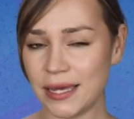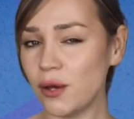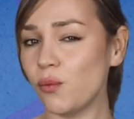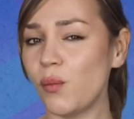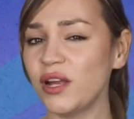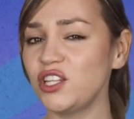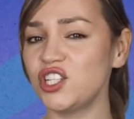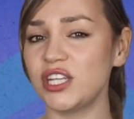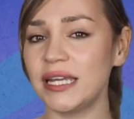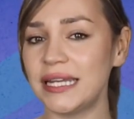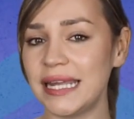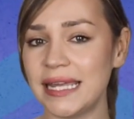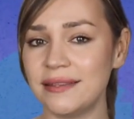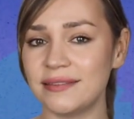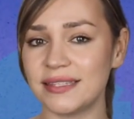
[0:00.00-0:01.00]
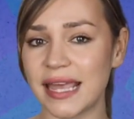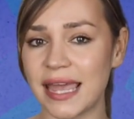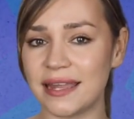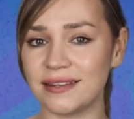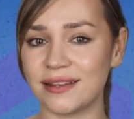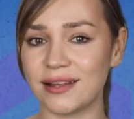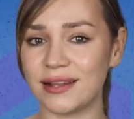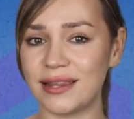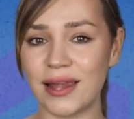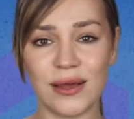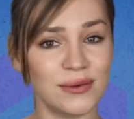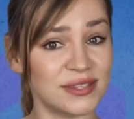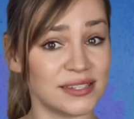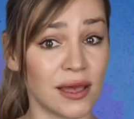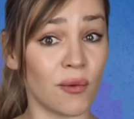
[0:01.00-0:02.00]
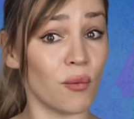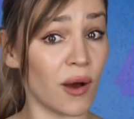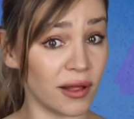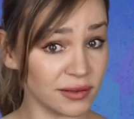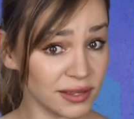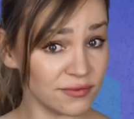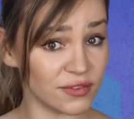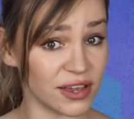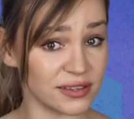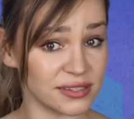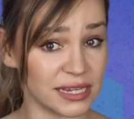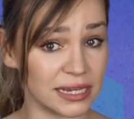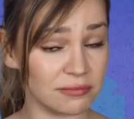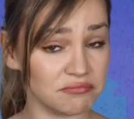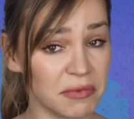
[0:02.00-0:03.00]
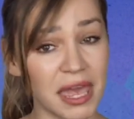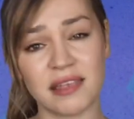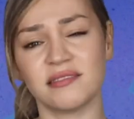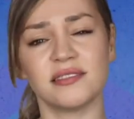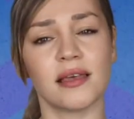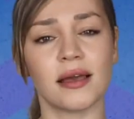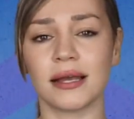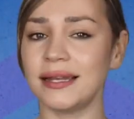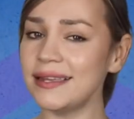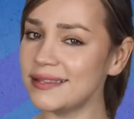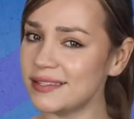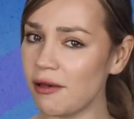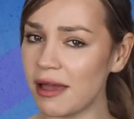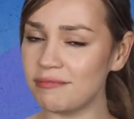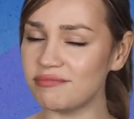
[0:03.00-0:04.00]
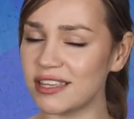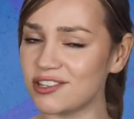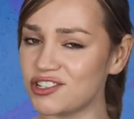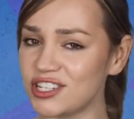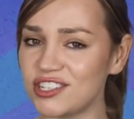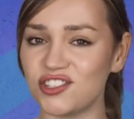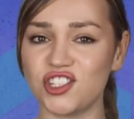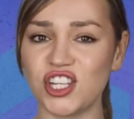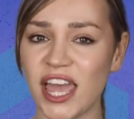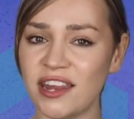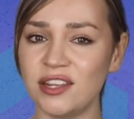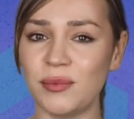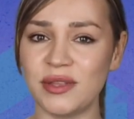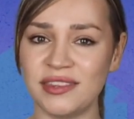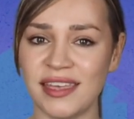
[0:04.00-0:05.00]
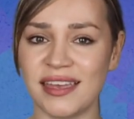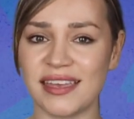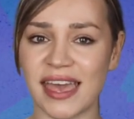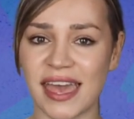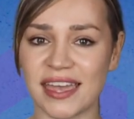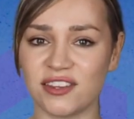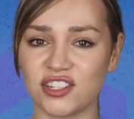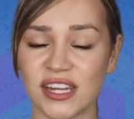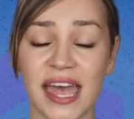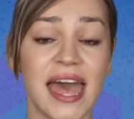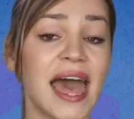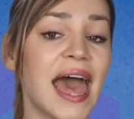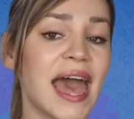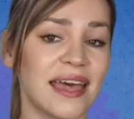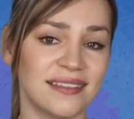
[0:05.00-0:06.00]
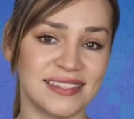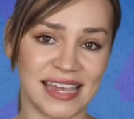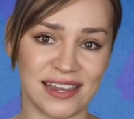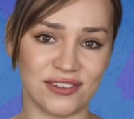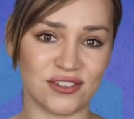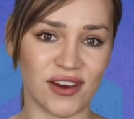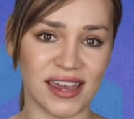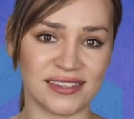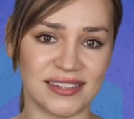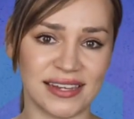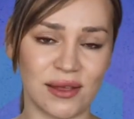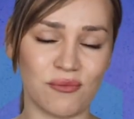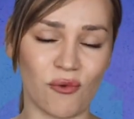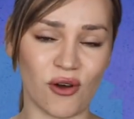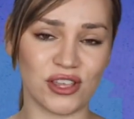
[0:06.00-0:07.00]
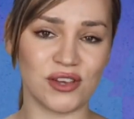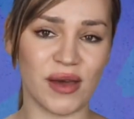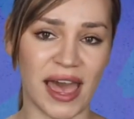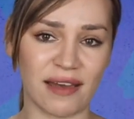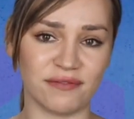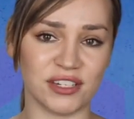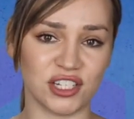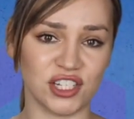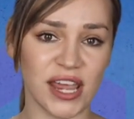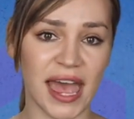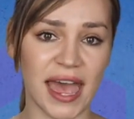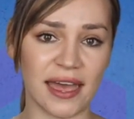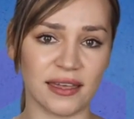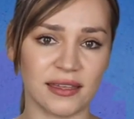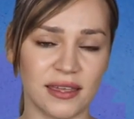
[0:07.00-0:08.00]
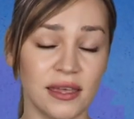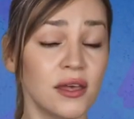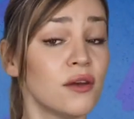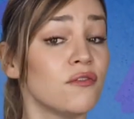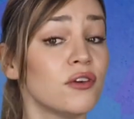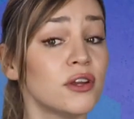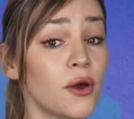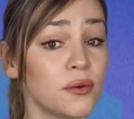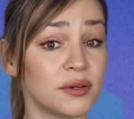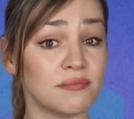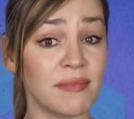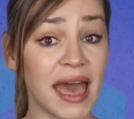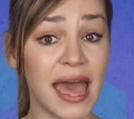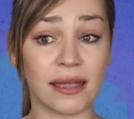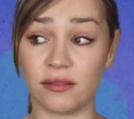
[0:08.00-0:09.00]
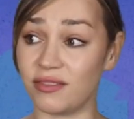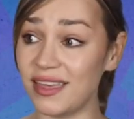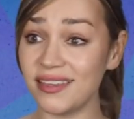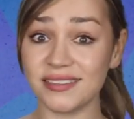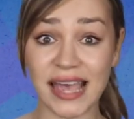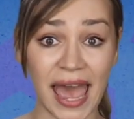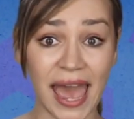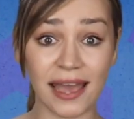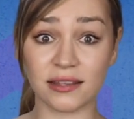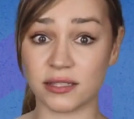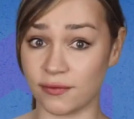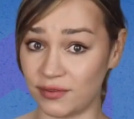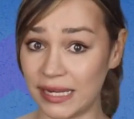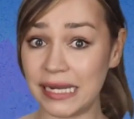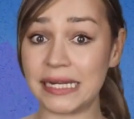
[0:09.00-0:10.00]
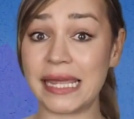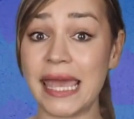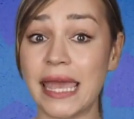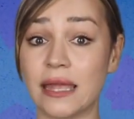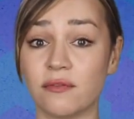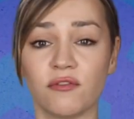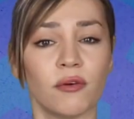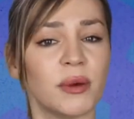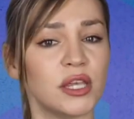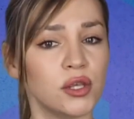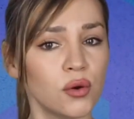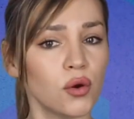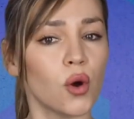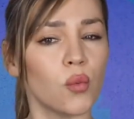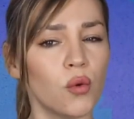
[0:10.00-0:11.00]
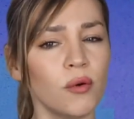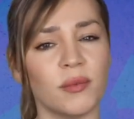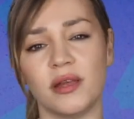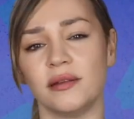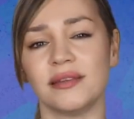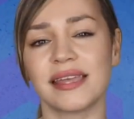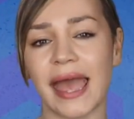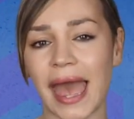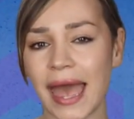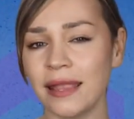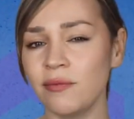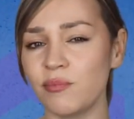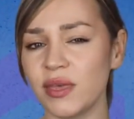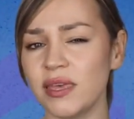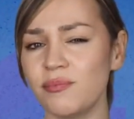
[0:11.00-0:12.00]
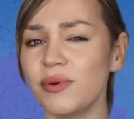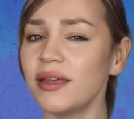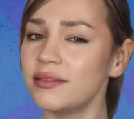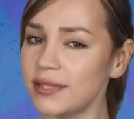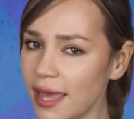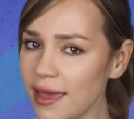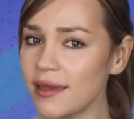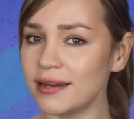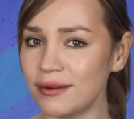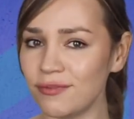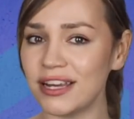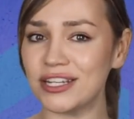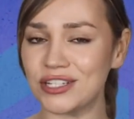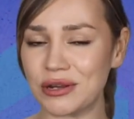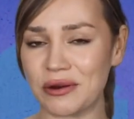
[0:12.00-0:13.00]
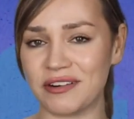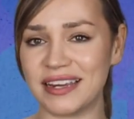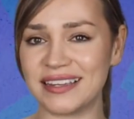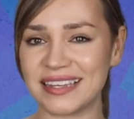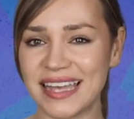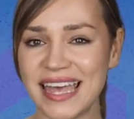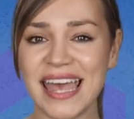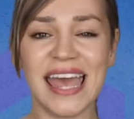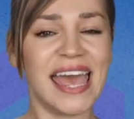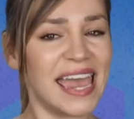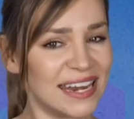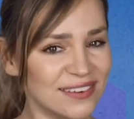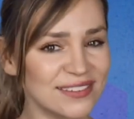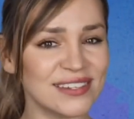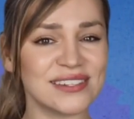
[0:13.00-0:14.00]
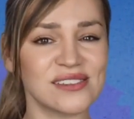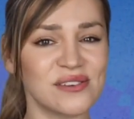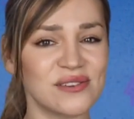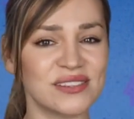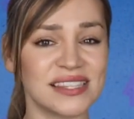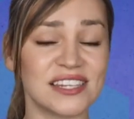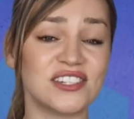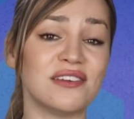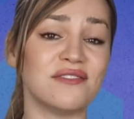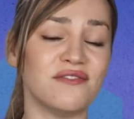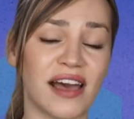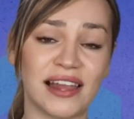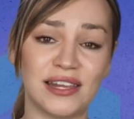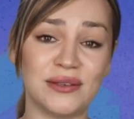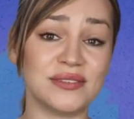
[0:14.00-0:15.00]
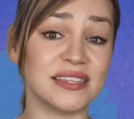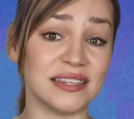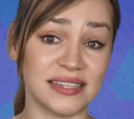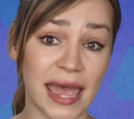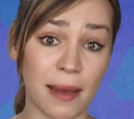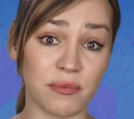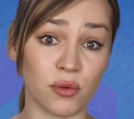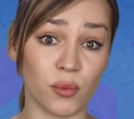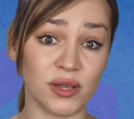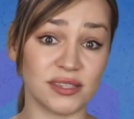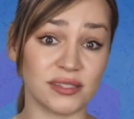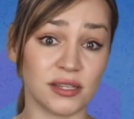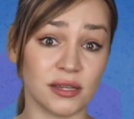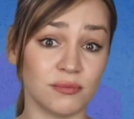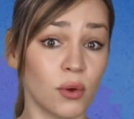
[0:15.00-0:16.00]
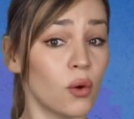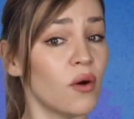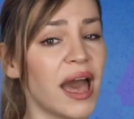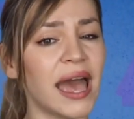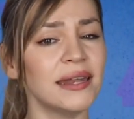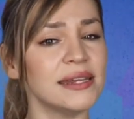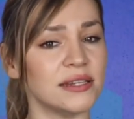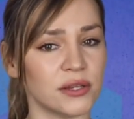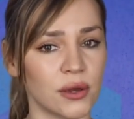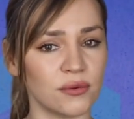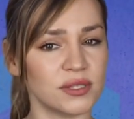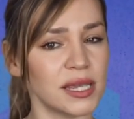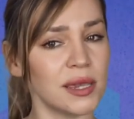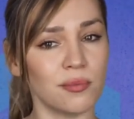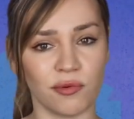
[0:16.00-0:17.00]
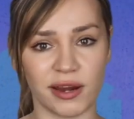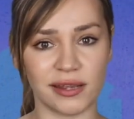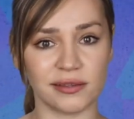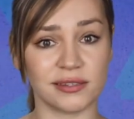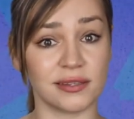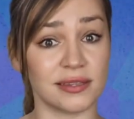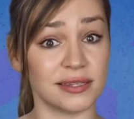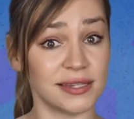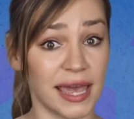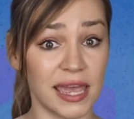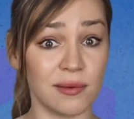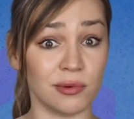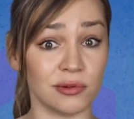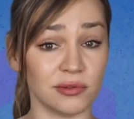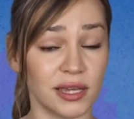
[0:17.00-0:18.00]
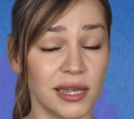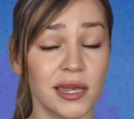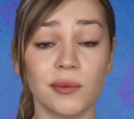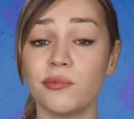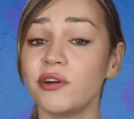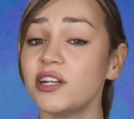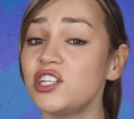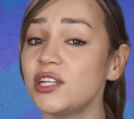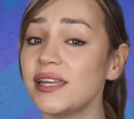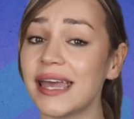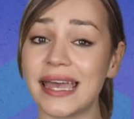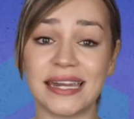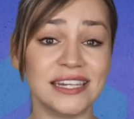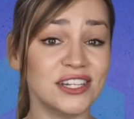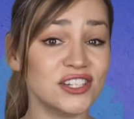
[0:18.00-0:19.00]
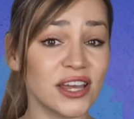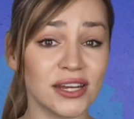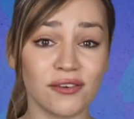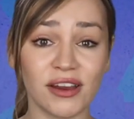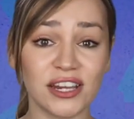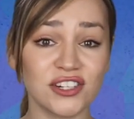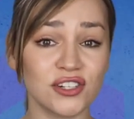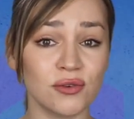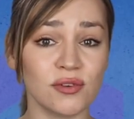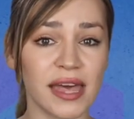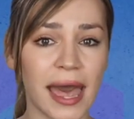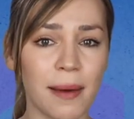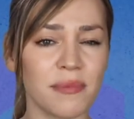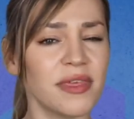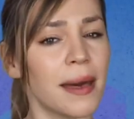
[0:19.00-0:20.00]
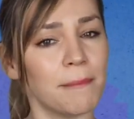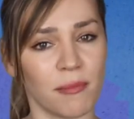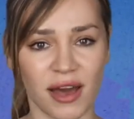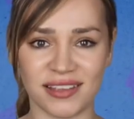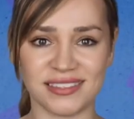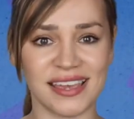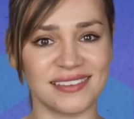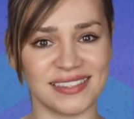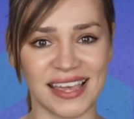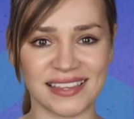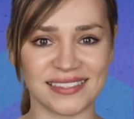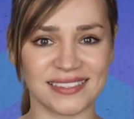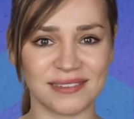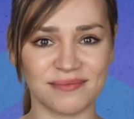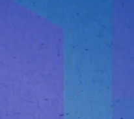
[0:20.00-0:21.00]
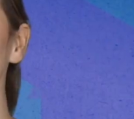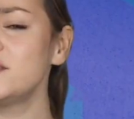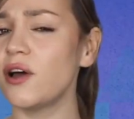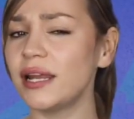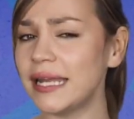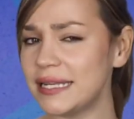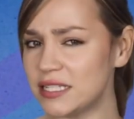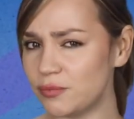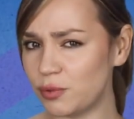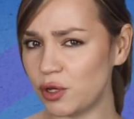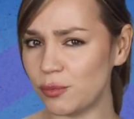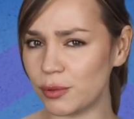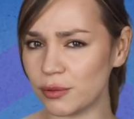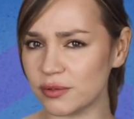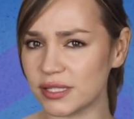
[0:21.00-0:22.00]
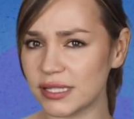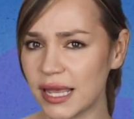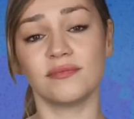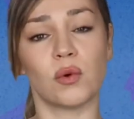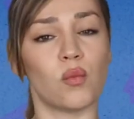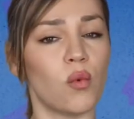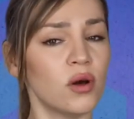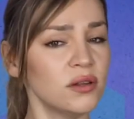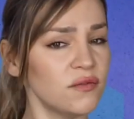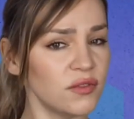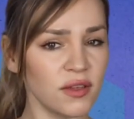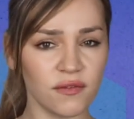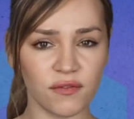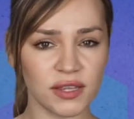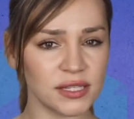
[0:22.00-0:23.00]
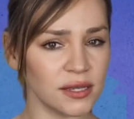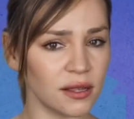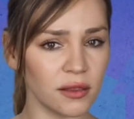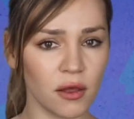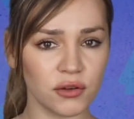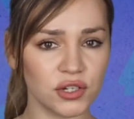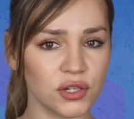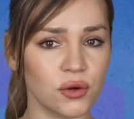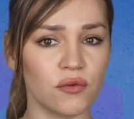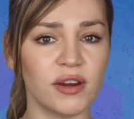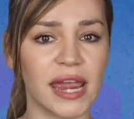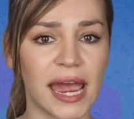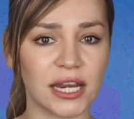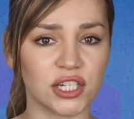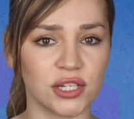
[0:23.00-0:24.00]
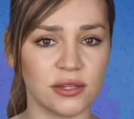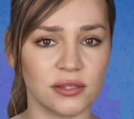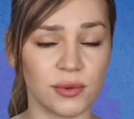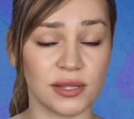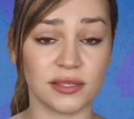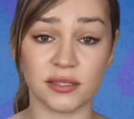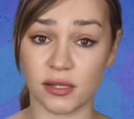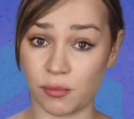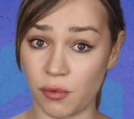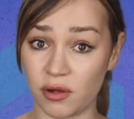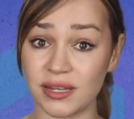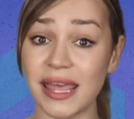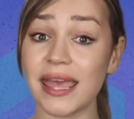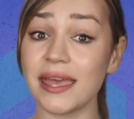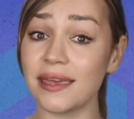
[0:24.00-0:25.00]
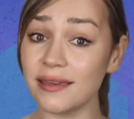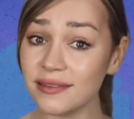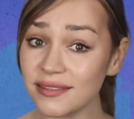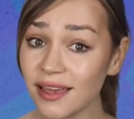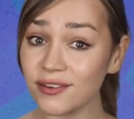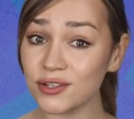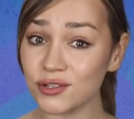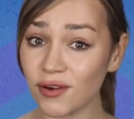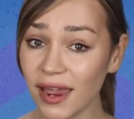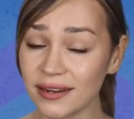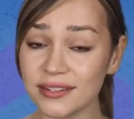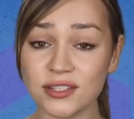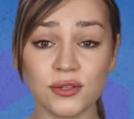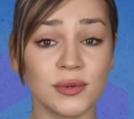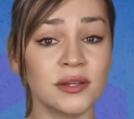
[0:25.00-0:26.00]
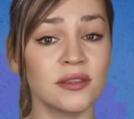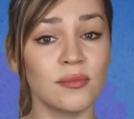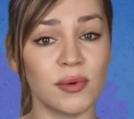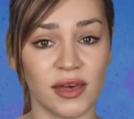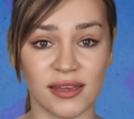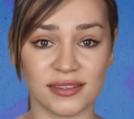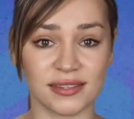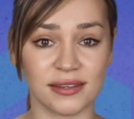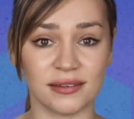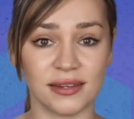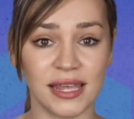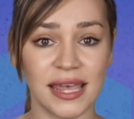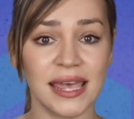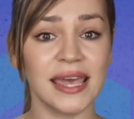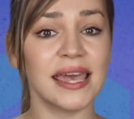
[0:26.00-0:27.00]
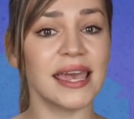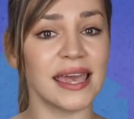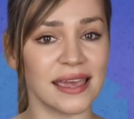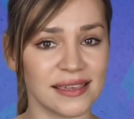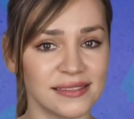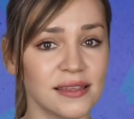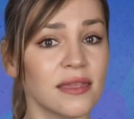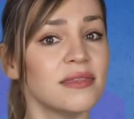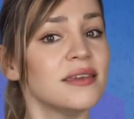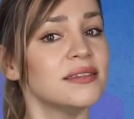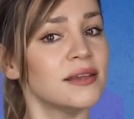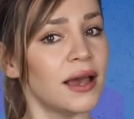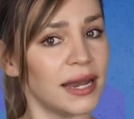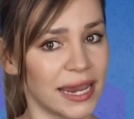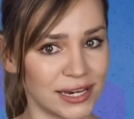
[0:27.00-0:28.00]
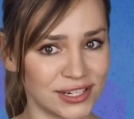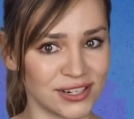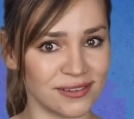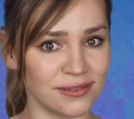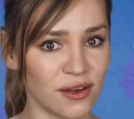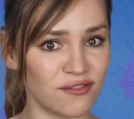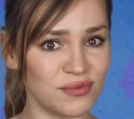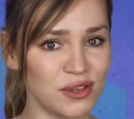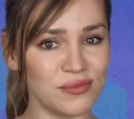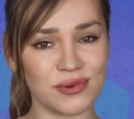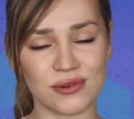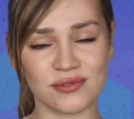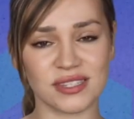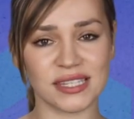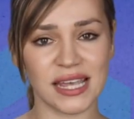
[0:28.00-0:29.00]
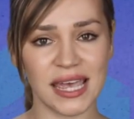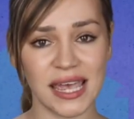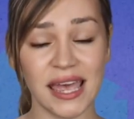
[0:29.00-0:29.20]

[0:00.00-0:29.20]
When she leans in closer while conversing, it's a clear sign that she's genuinely engaged and interested in what you have to share. For an older man, this act of leaning in from a younger woman can be particularly reassuring. It underscores that values the depth, wisdom, or anecdotes he brings to the table, bridging any generational gap that might exist. Dilated pupils. One of the physiological reactions when someone is attracted to another person is the dilation of pupils.